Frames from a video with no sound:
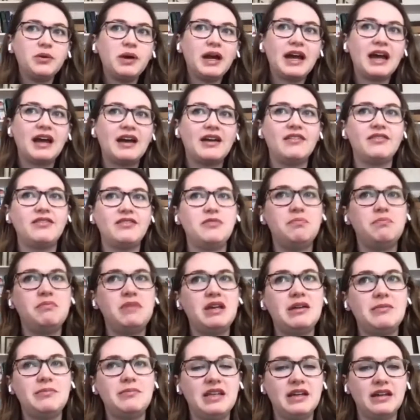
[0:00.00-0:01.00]
if you
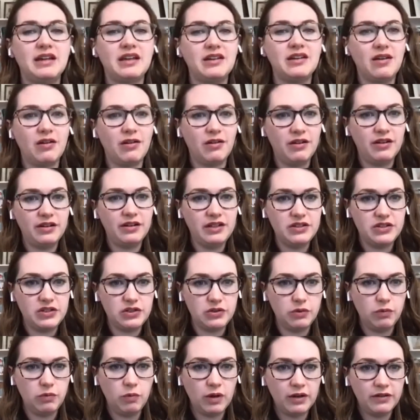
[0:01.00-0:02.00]
have a MIB that can
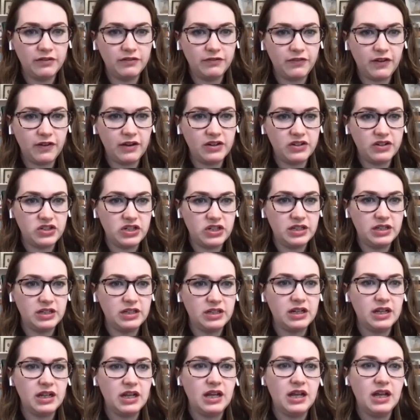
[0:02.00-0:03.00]
already do one
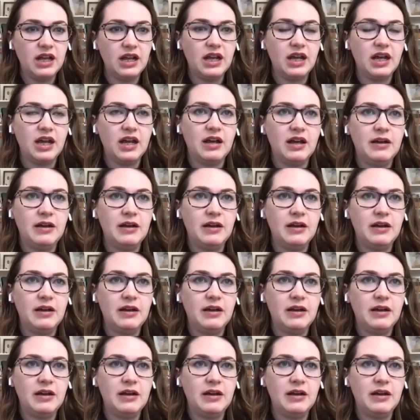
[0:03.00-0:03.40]
function,